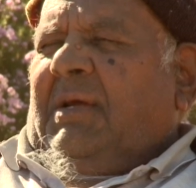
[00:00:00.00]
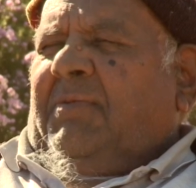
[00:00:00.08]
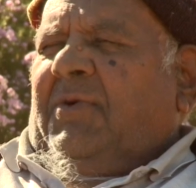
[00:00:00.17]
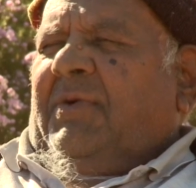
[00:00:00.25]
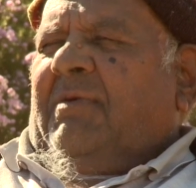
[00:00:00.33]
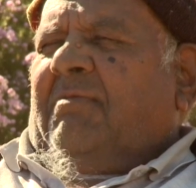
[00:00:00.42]

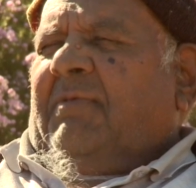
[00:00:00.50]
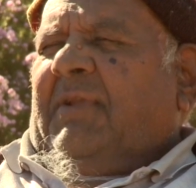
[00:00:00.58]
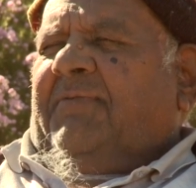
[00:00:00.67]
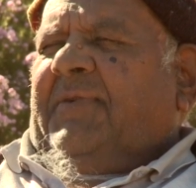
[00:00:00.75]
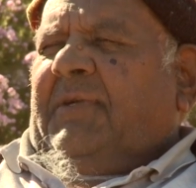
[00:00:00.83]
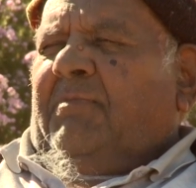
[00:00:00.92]
Aboriginal
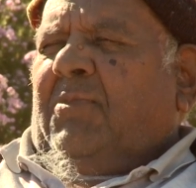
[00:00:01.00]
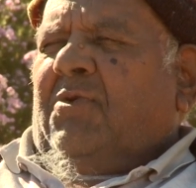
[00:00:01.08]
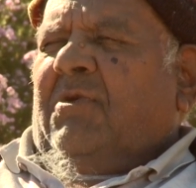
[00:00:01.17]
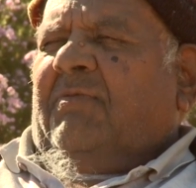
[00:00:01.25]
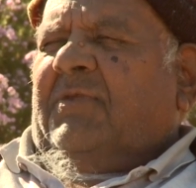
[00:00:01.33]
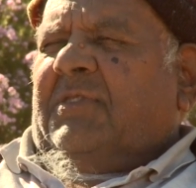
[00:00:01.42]
Welfare
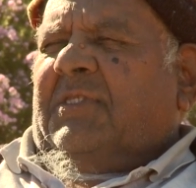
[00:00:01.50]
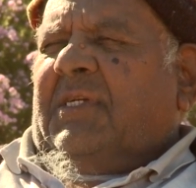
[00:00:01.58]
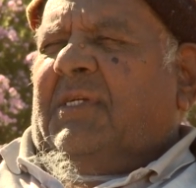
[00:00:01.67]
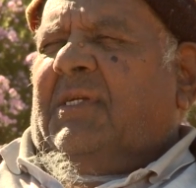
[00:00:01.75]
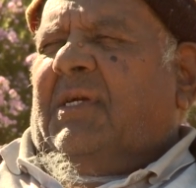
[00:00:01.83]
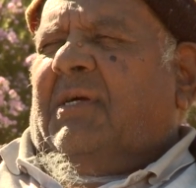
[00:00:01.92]
Board was
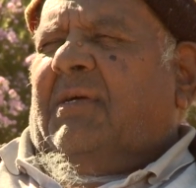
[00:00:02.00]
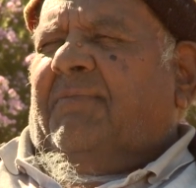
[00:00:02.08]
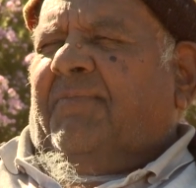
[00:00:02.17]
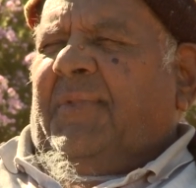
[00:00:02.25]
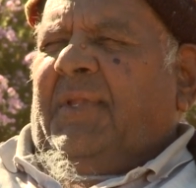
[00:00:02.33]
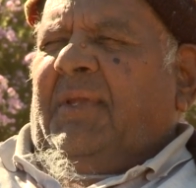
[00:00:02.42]

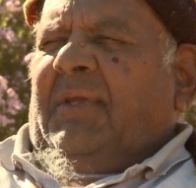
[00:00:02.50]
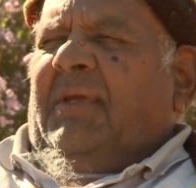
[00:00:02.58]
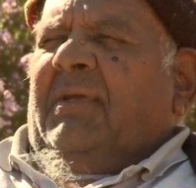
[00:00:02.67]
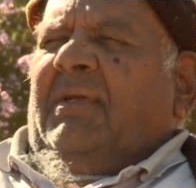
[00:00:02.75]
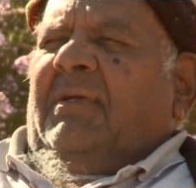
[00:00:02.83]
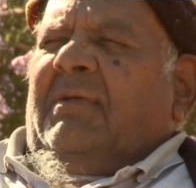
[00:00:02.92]

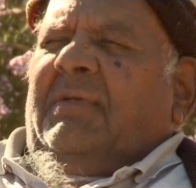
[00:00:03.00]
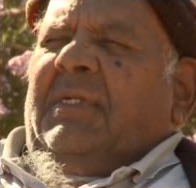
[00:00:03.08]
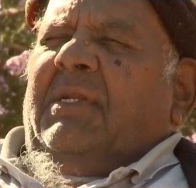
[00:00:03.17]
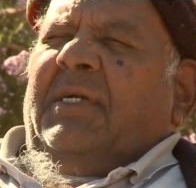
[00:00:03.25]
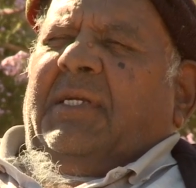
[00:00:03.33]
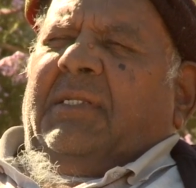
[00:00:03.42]

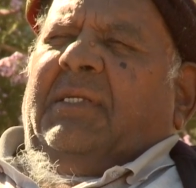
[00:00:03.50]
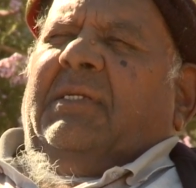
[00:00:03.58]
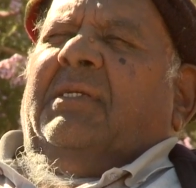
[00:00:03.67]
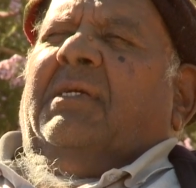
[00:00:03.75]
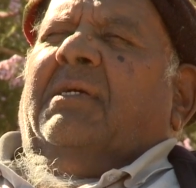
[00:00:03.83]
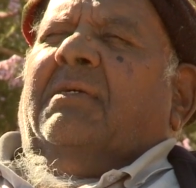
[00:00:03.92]
like
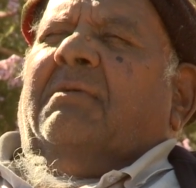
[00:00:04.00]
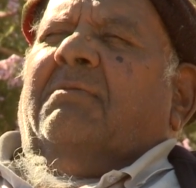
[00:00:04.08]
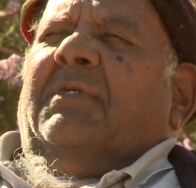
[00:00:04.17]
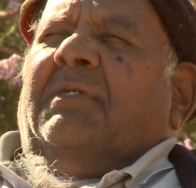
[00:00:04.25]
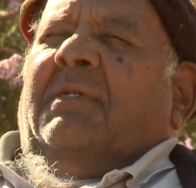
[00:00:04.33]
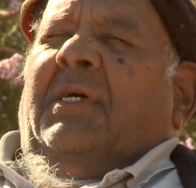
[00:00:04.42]

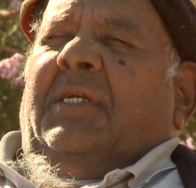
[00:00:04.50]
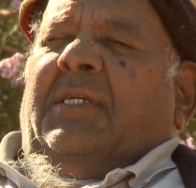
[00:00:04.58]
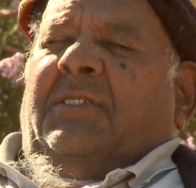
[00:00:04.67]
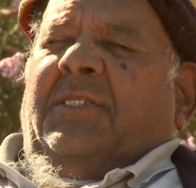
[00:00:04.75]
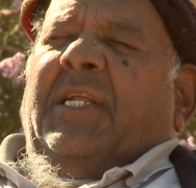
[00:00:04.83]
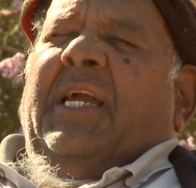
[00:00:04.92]

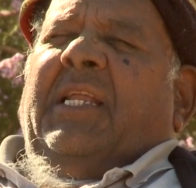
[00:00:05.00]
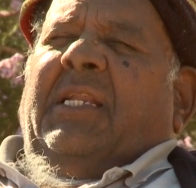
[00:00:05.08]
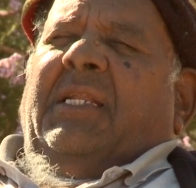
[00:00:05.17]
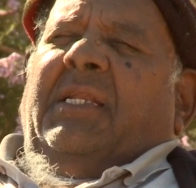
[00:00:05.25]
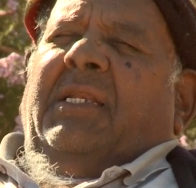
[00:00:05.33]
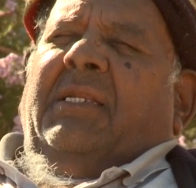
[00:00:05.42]
it
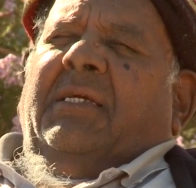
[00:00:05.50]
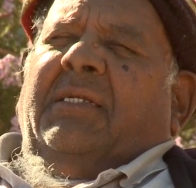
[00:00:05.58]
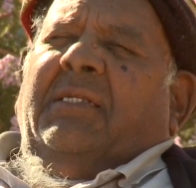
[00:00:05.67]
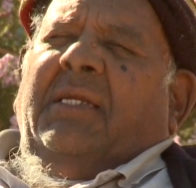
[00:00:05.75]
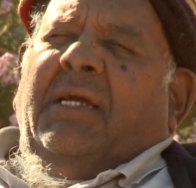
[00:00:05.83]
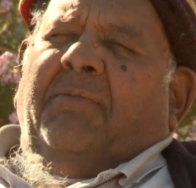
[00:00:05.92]
stated in
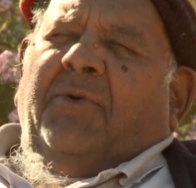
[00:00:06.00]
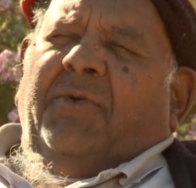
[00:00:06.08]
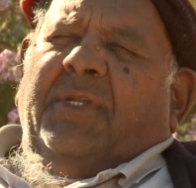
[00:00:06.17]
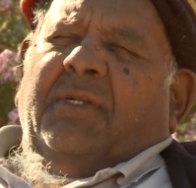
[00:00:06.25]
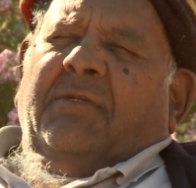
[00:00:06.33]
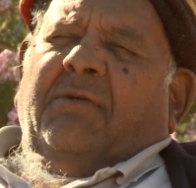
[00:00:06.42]
the
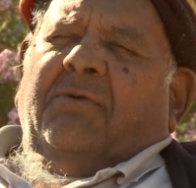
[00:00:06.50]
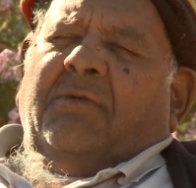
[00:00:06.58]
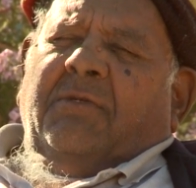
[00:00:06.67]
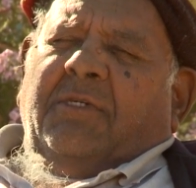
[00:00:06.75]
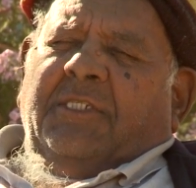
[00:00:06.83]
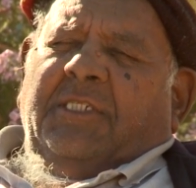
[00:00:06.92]
Aboriginal
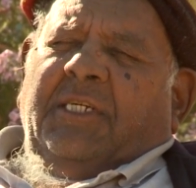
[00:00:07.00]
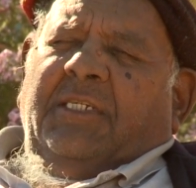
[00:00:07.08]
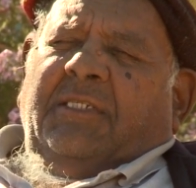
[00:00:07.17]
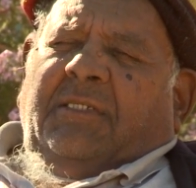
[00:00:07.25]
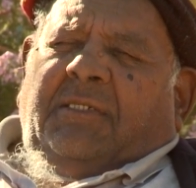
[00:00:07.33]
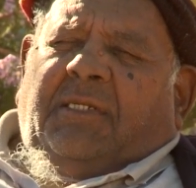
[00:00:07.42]

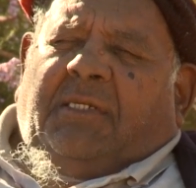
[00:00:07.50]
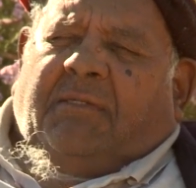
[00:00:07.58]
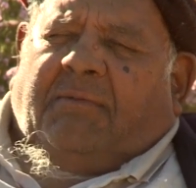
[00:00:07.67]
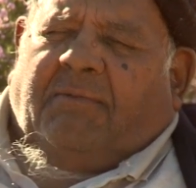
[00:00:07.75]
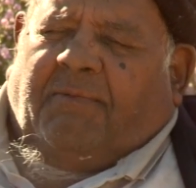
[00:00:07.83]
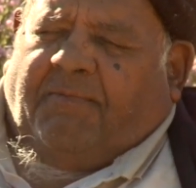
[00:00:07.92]
organisation,
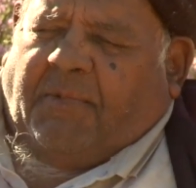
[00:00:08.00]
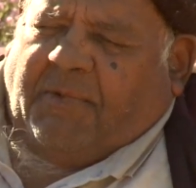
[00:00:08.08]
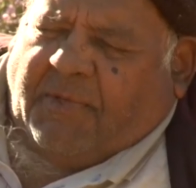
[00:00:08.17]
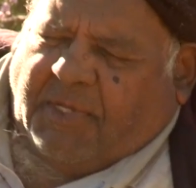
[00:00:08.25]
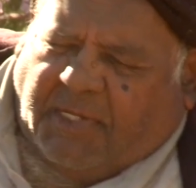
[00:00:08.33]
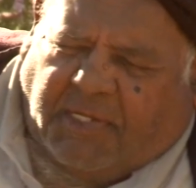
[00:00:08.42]

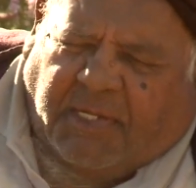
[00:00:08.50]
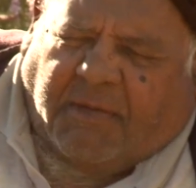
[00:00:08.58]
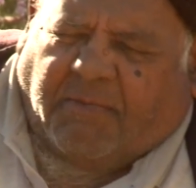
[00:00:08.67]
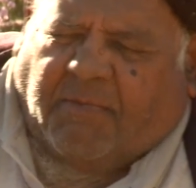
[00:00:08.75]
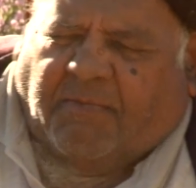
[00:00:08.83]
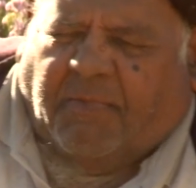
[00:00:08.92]

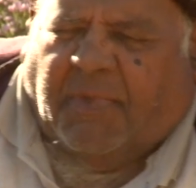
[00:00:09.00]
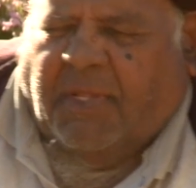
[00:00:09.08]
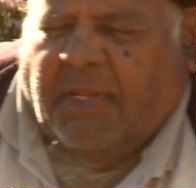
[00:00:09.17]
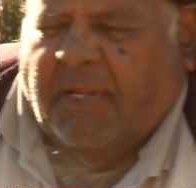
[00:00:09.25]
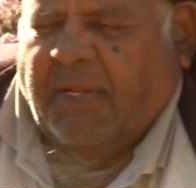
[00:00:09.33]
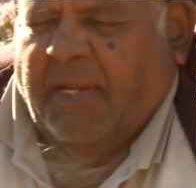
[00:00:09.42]
the
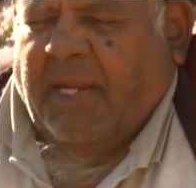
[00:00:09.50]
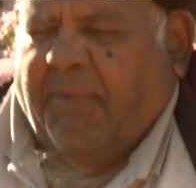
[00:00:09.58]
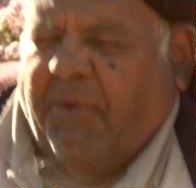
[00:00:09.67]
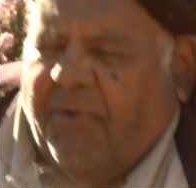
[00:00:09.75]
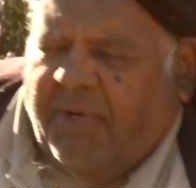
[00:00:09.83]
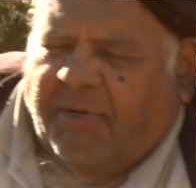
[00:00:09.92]

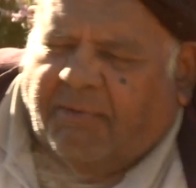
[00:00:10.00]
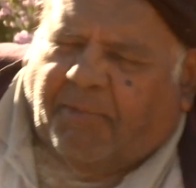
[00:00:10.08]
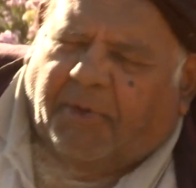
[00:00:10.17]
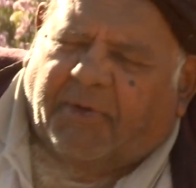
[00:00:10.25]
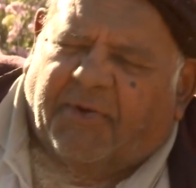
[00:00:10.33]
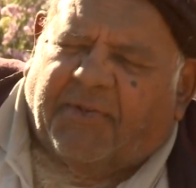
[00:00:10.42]
Aboriginal
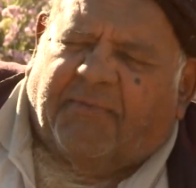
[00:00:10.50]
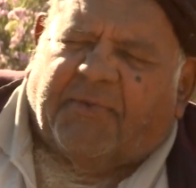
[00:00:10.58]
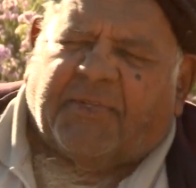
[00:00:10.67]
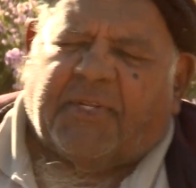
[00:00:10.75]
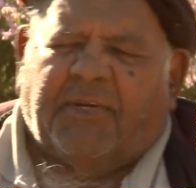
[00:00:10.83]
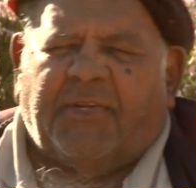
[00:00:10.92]
Progressive
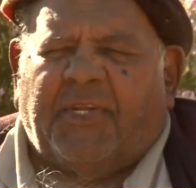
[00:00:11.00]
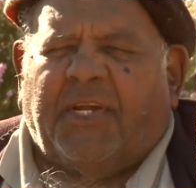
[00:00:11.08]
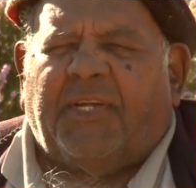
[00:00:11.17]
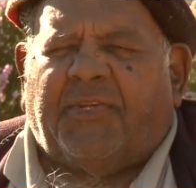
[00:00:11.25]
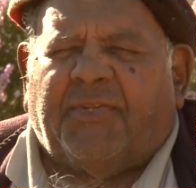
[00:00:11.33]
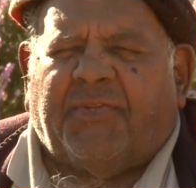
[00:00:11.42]

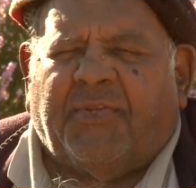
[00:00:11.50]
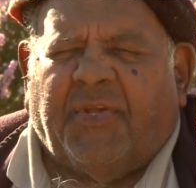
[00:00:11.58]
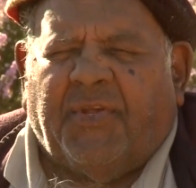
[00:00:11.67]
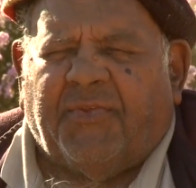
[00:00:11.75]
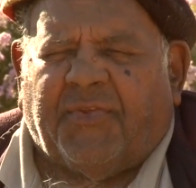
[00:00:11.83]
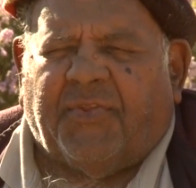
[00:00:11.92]
Association
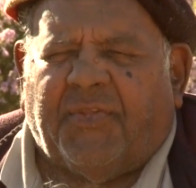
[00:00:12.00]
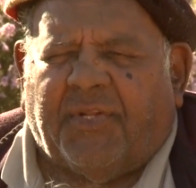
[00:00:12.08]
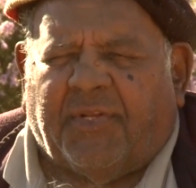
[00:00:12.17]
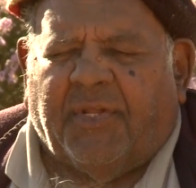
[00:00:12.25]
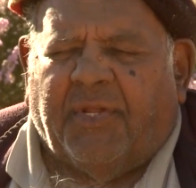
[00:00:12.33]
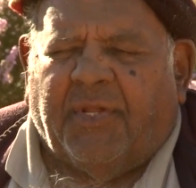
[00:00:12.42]
said that